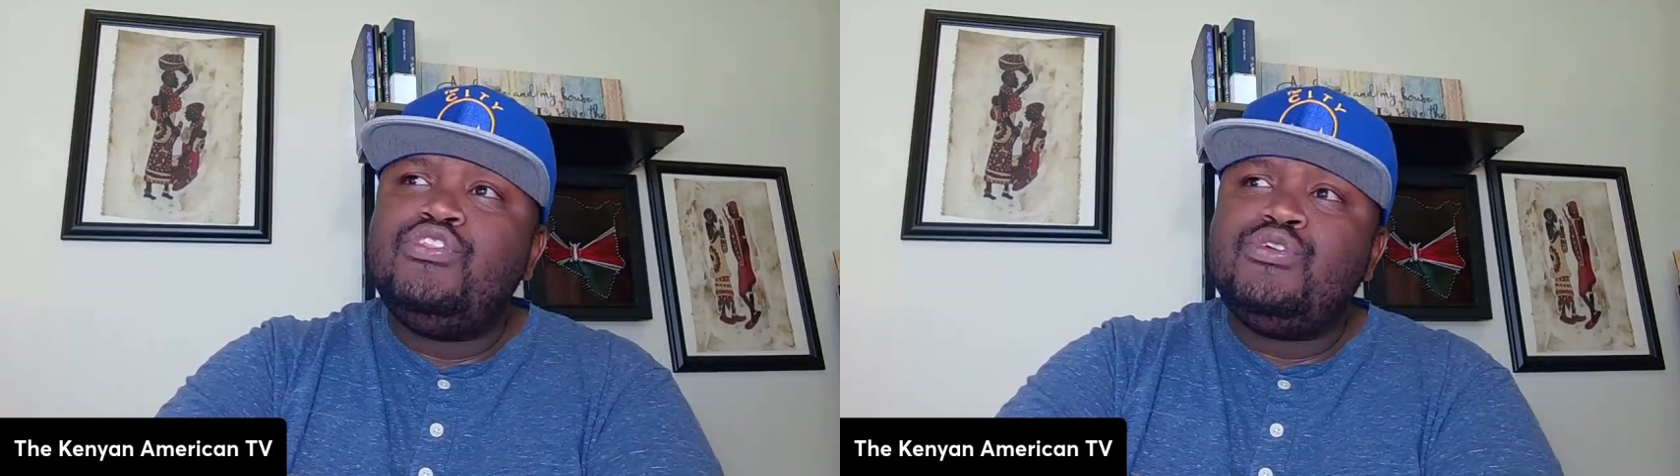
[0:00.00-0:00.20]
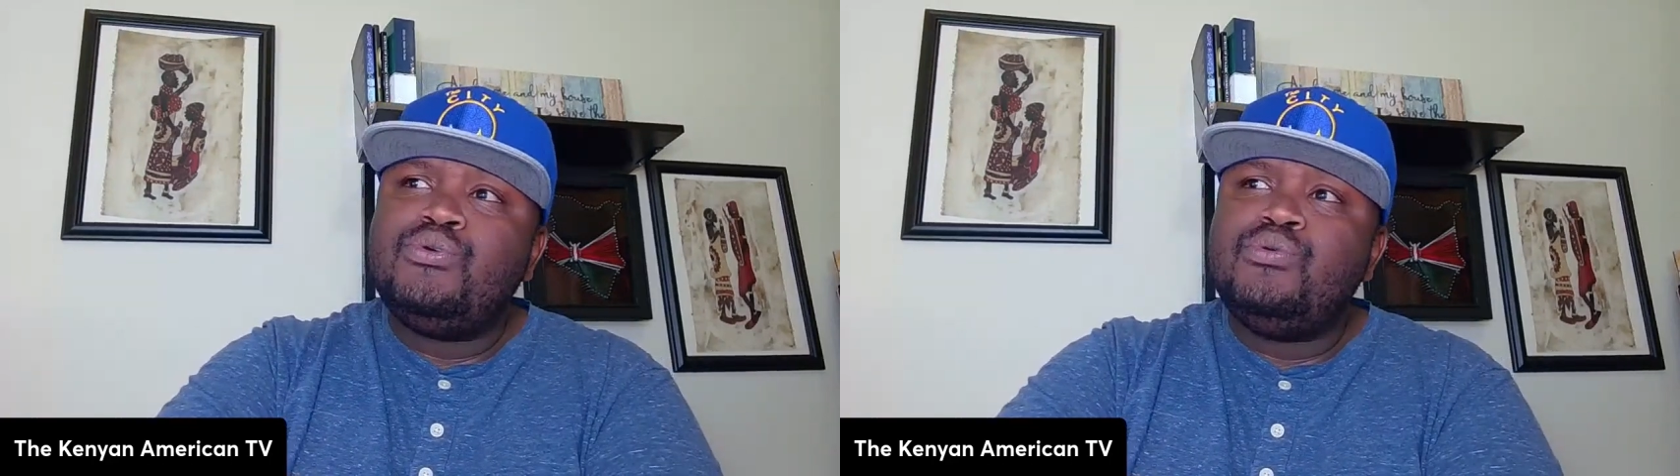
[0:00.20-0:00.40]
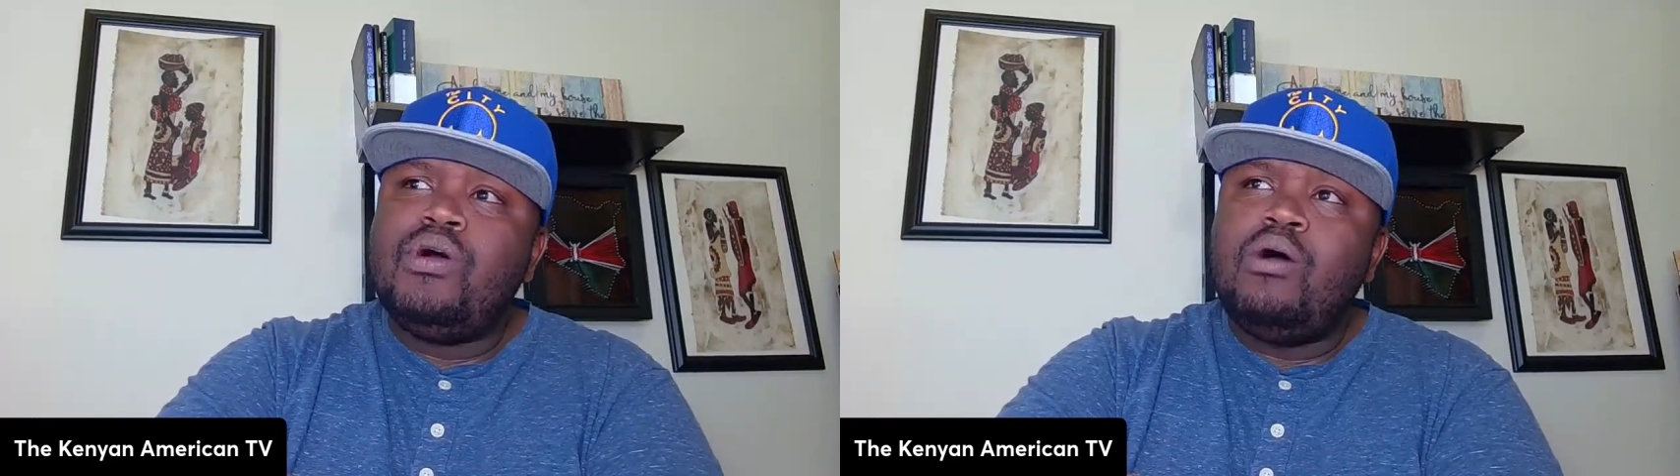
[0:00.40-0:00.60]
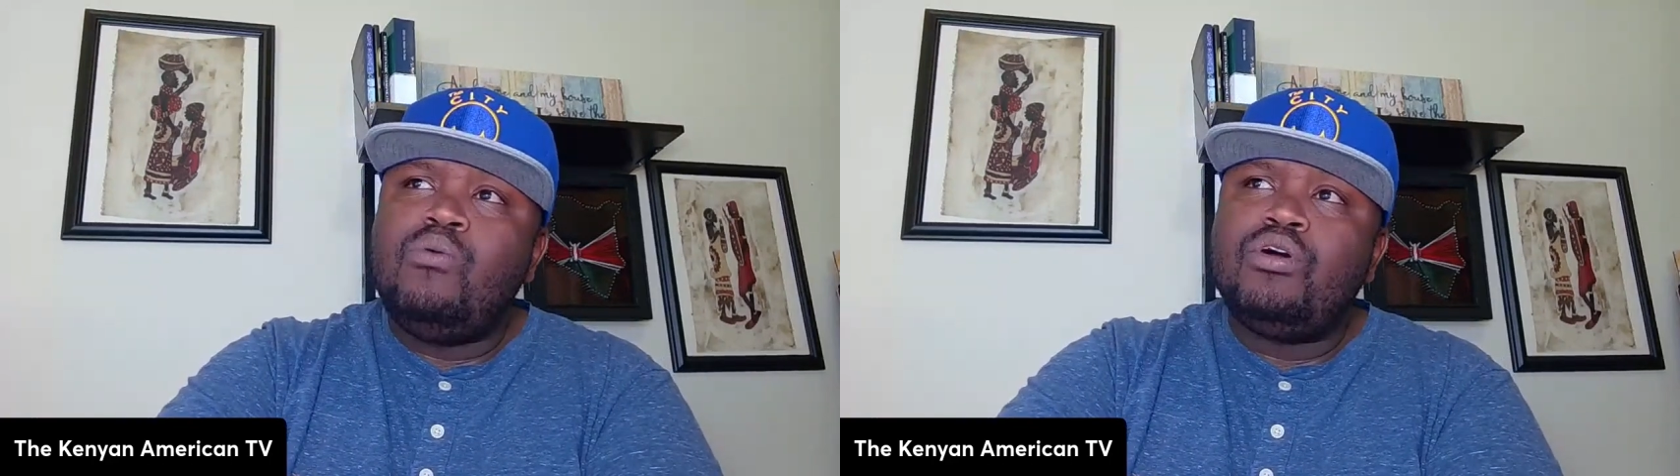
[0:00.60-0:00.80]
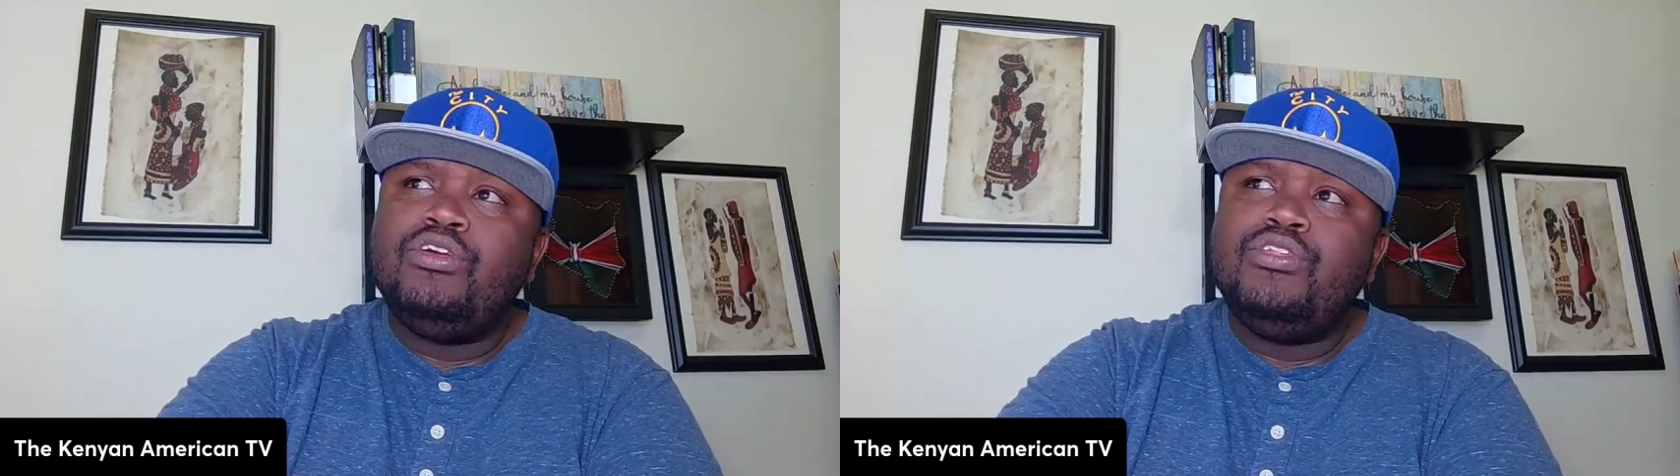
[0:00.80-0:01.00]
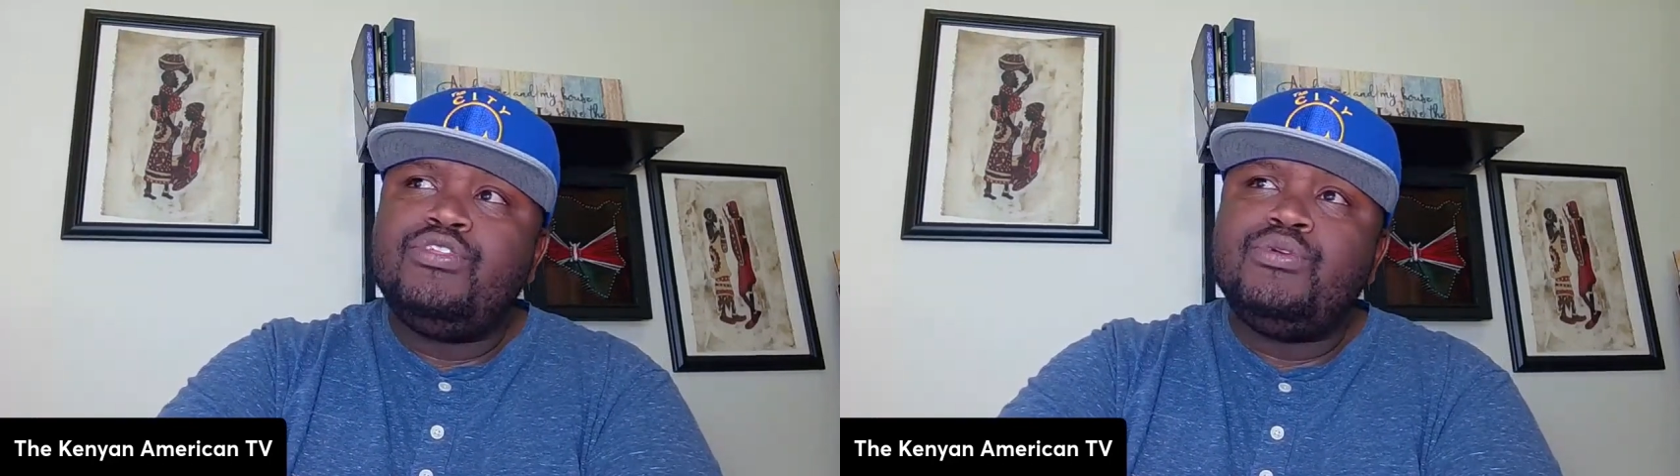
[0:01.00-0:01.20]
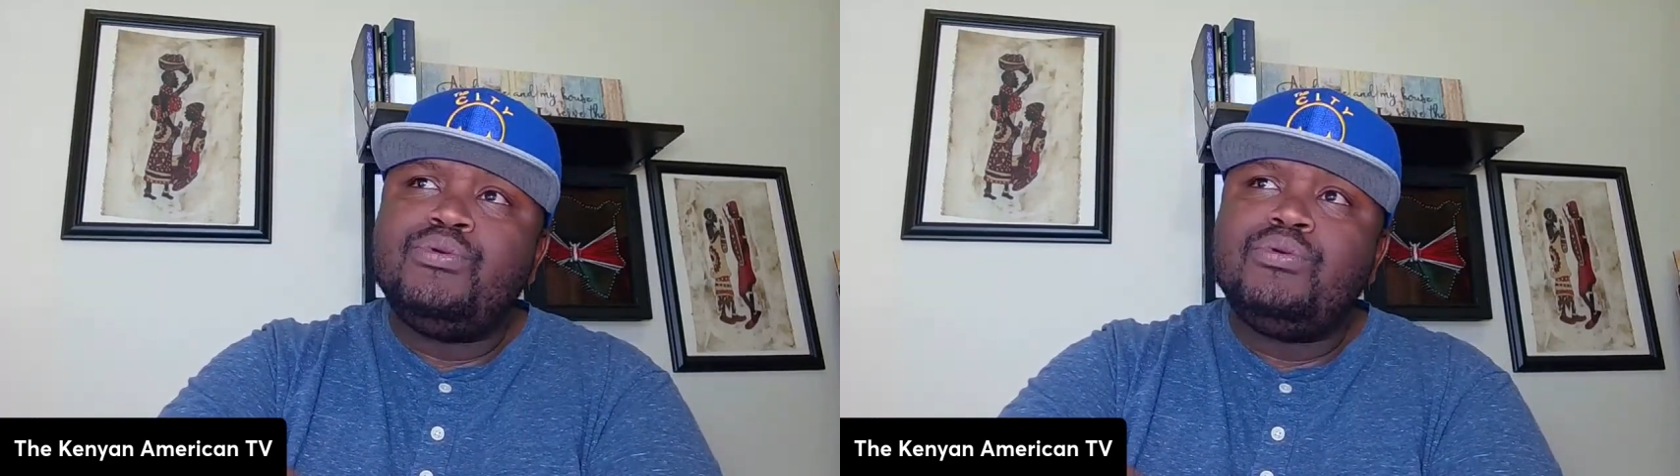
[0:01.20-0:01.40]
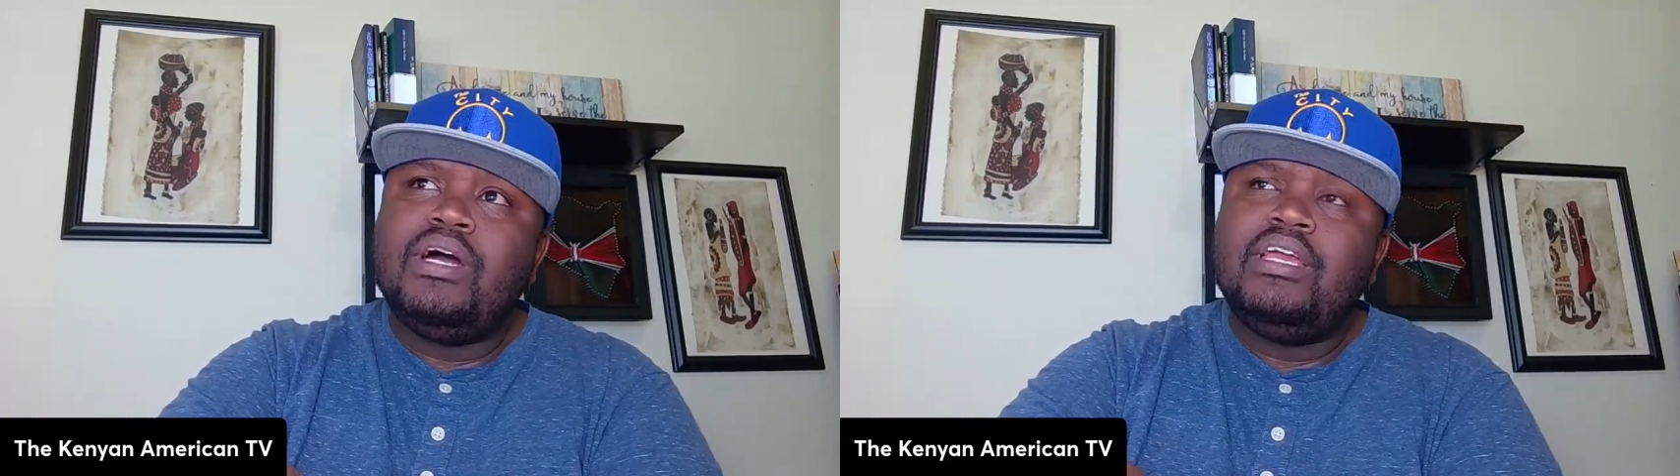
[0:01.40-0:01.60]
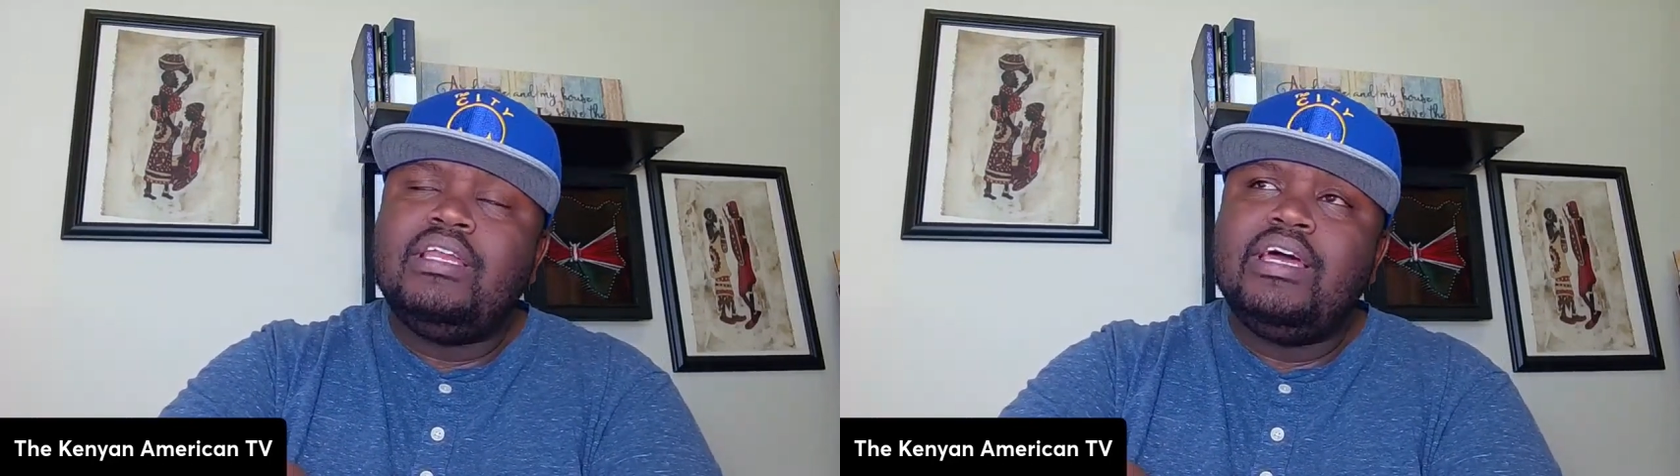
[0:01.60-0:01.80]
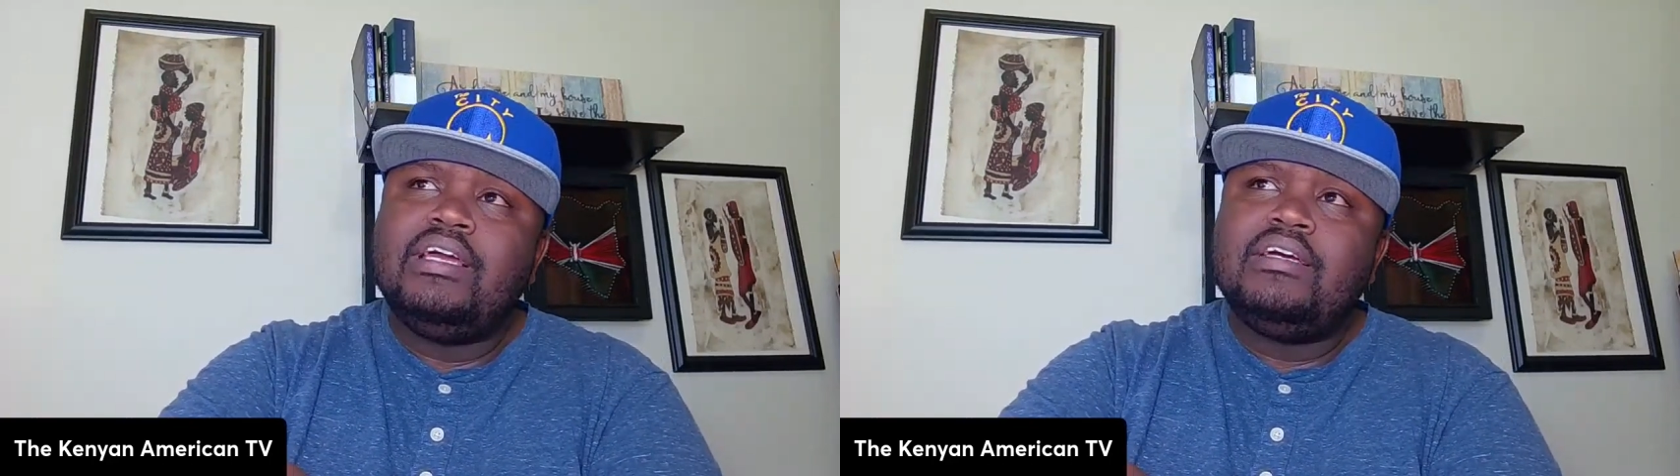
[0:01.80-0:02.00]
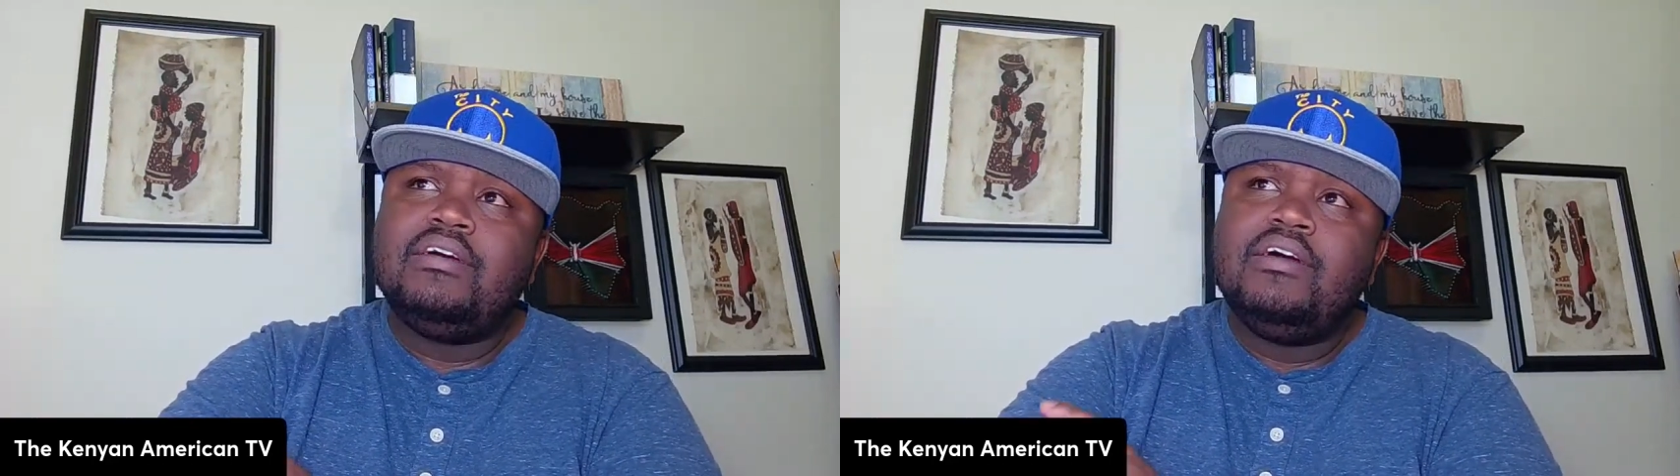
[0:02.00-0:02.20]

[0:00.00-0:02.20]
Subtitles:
through kind of like